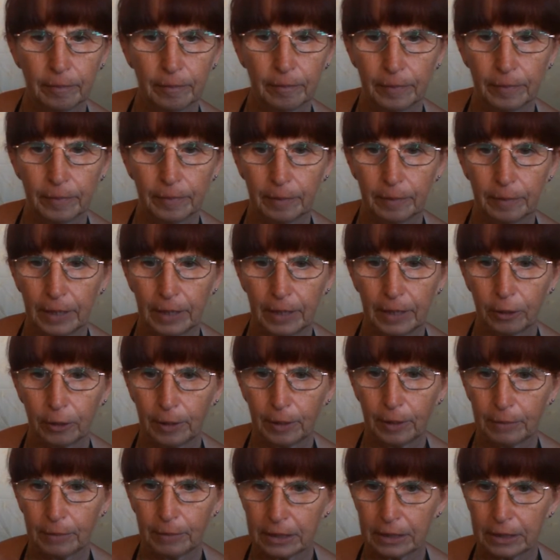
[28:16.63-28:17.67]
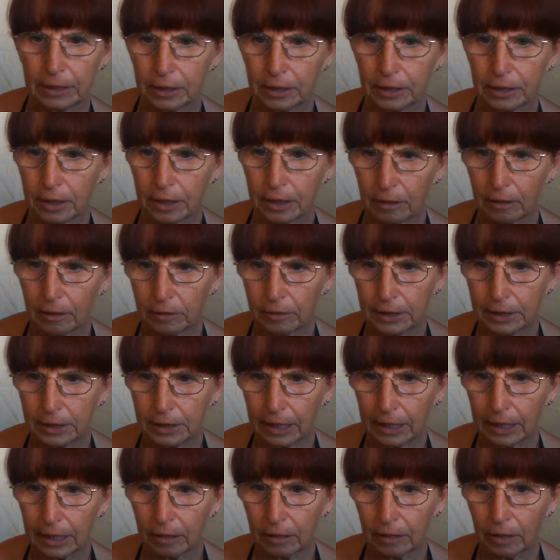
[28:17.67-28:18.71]
But my equipment's so
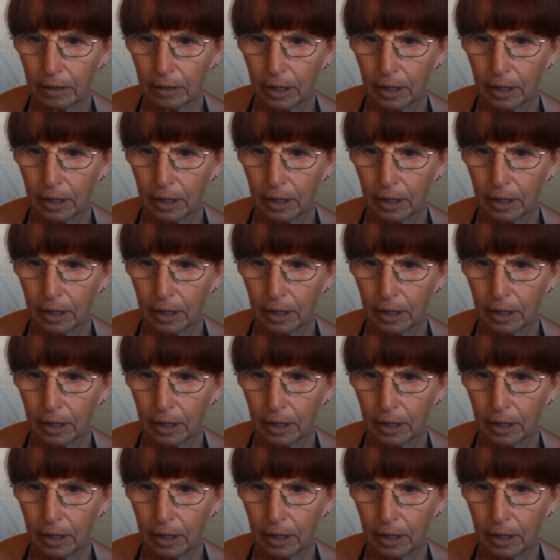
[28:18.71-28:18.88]
slow.